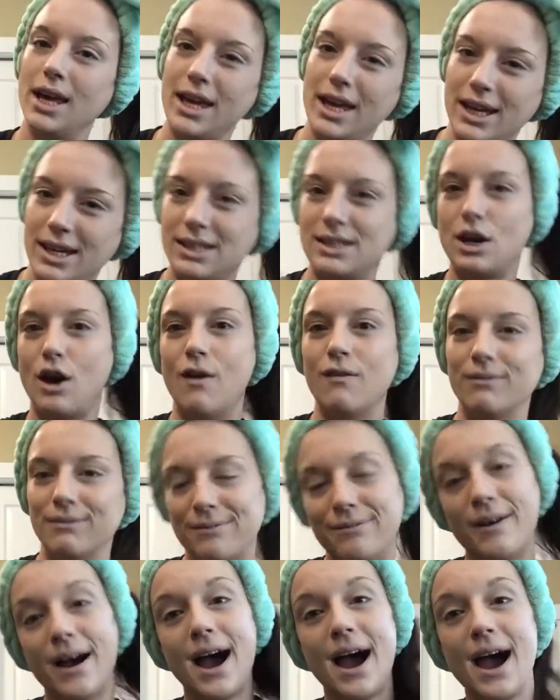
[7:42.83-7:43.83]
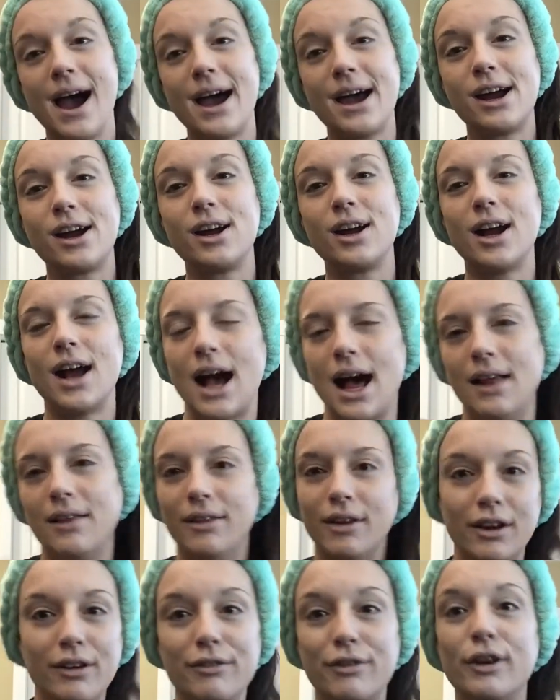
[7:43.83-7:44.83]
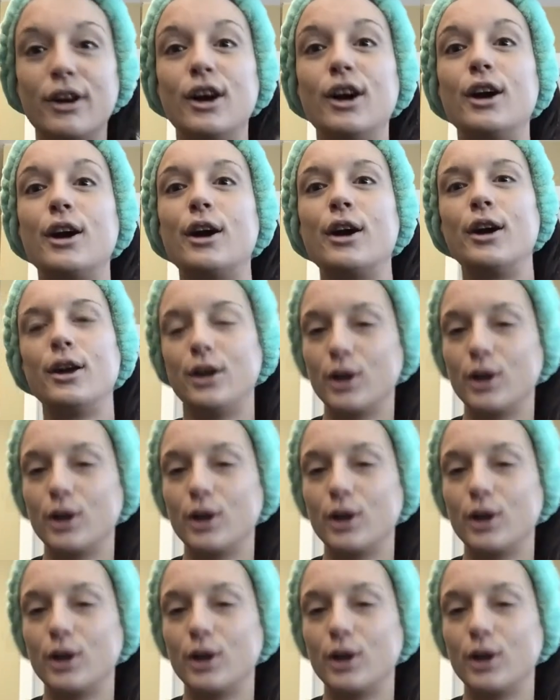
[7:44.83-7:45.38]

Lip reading: is on fire. I love her.